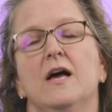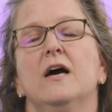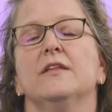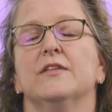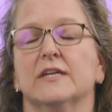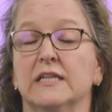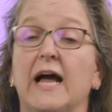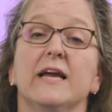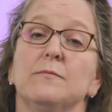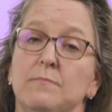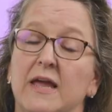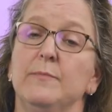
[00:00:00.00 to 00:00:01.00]
The client
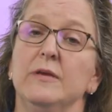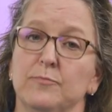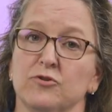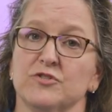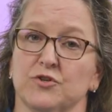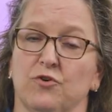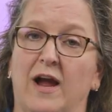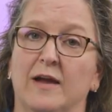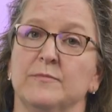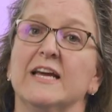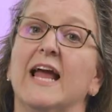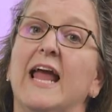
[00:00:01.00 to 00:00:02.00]
may be
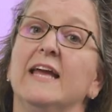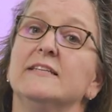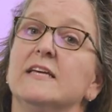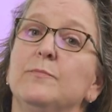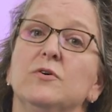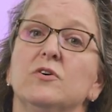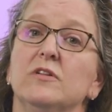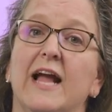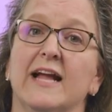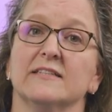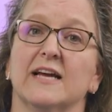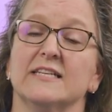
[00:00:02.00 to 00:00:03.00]
prescribed atypical
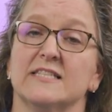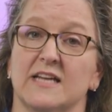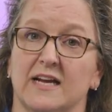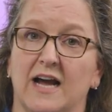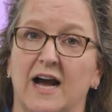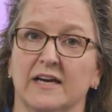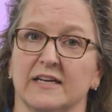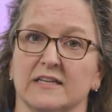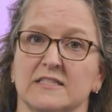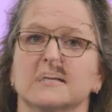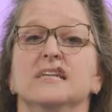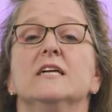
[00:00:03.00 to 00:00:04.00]

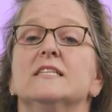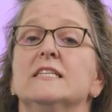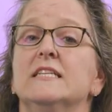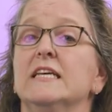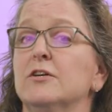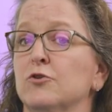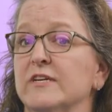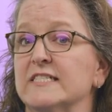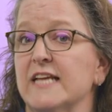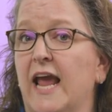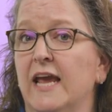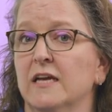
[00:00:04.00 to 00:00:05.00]
antipsychotics to decrease
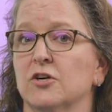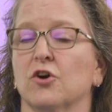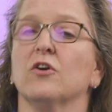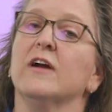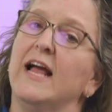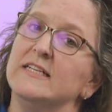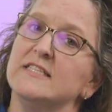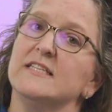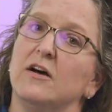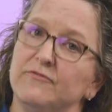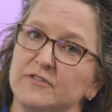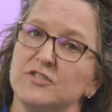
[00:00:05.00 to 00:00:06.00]
anger and
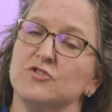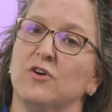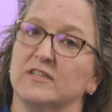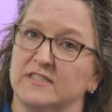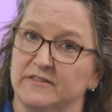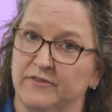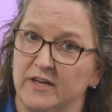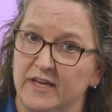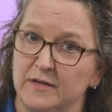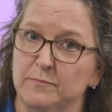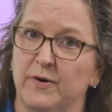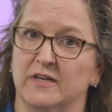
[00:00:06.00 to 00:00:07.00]
self-destructive
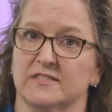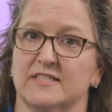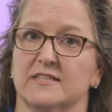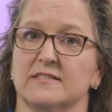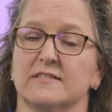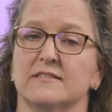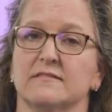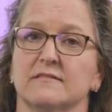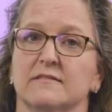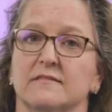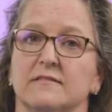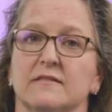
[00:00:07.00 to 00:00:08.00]
impulses.
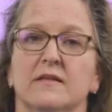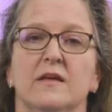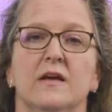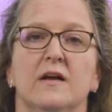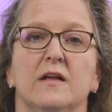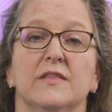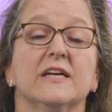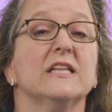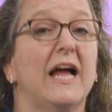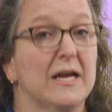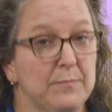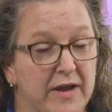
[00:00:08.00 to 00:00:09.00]
The
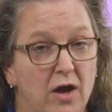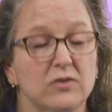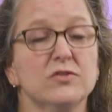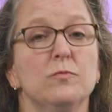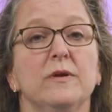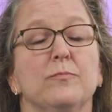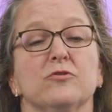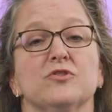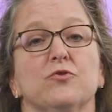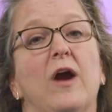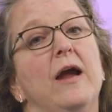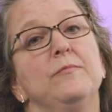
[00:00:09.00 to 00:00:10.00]
client may also be
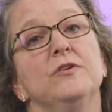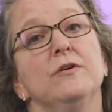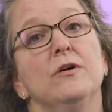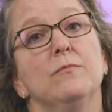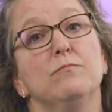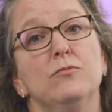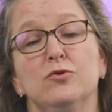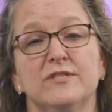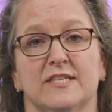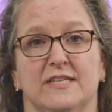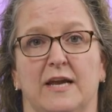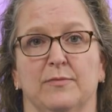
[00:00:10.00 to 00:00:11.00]
prescribed mood
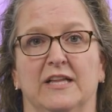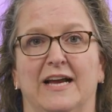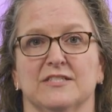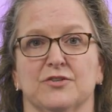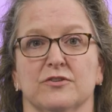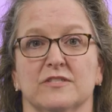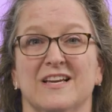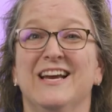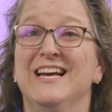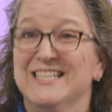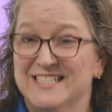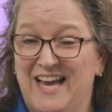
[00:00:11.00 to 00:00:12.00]
stabilizers
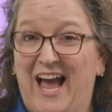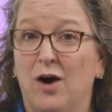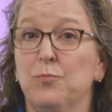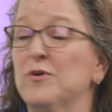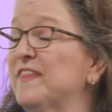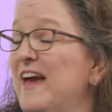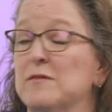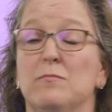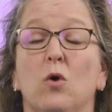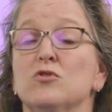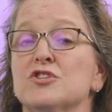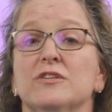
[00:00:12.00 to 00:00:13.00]
to help with that
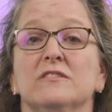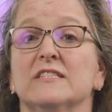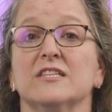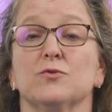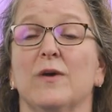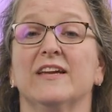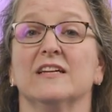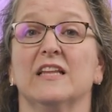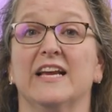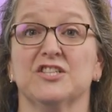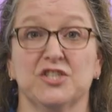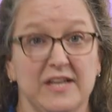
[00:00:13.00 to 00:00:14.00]
emotional
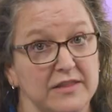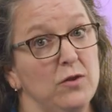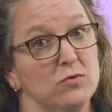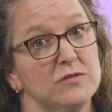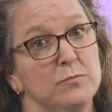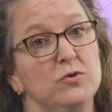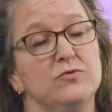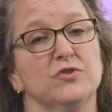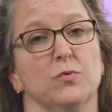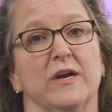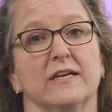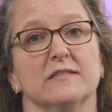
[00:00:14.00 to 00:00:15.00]
dysregulation and those mood
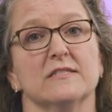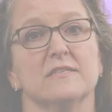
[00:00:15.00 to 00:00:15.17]
swings.